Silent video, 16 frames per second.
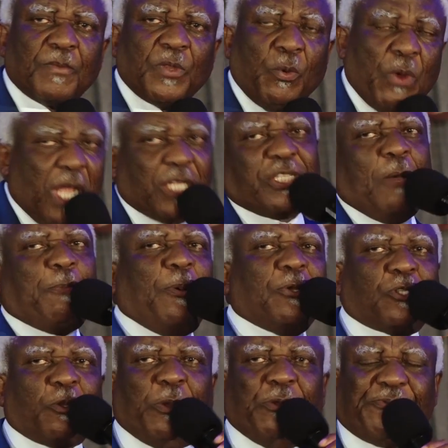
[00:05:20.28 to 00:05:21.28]
We are
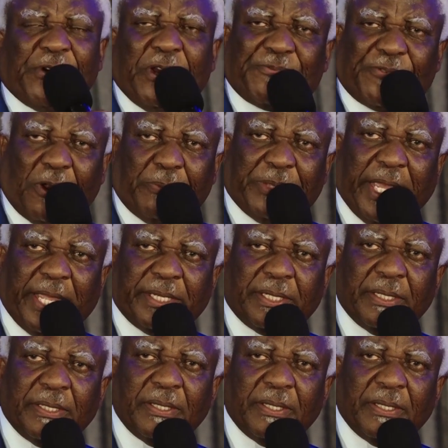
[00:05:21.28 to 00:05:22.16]
supposed to be free from that.